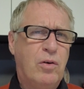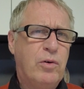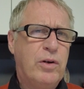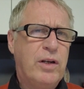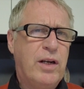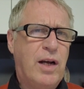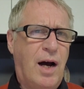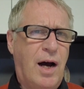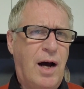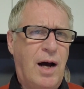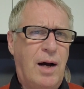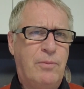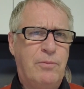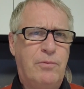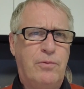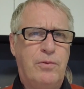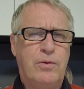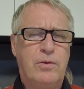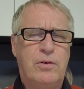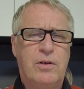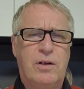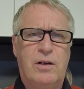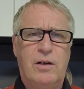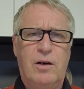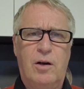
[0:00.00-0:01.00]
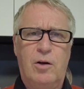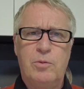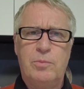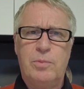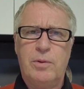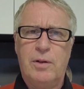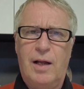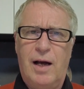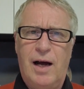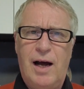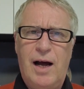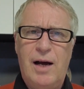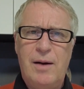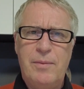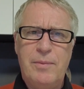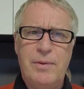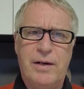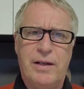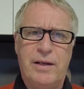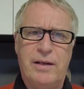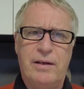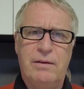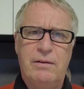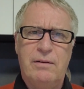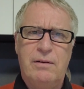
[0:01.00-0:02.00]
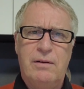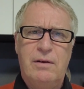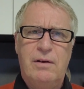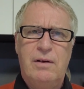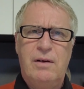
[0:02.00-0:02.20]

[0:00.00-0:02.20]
only harmful to global harmony,